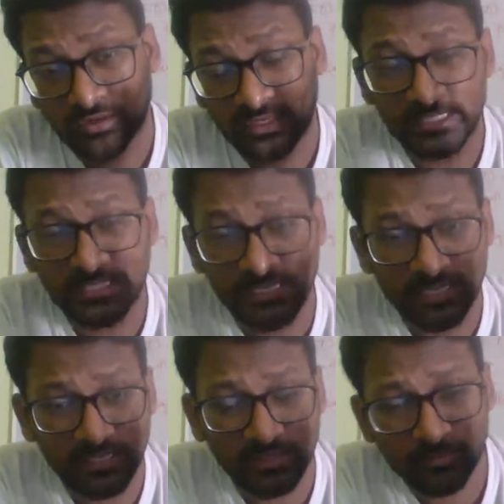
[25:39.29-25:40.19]

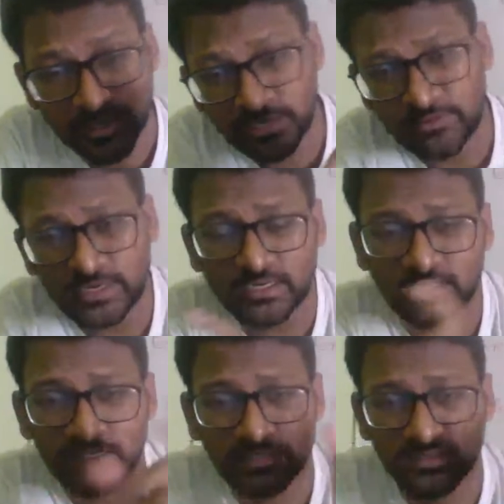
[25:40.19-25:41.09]
TCA, pyruvate
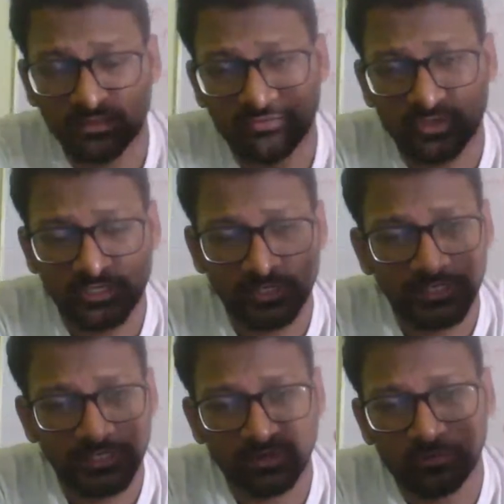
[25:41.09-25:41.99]
is the first
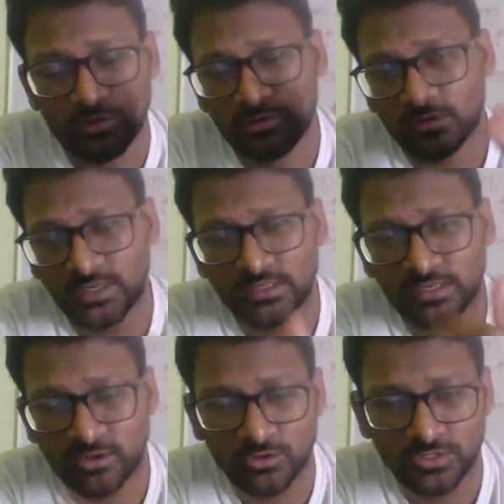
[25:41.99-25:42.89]
initial molecule, and
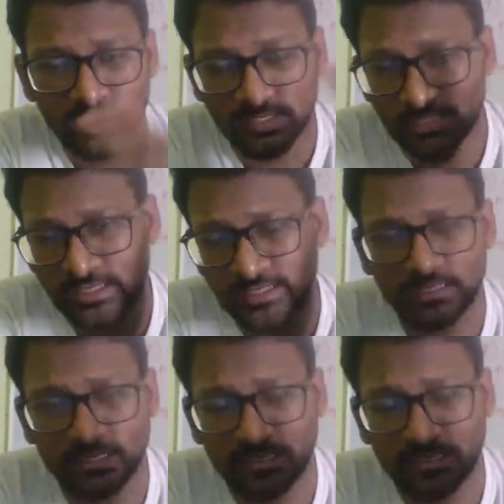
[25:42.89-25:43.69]
then oxaloacetate,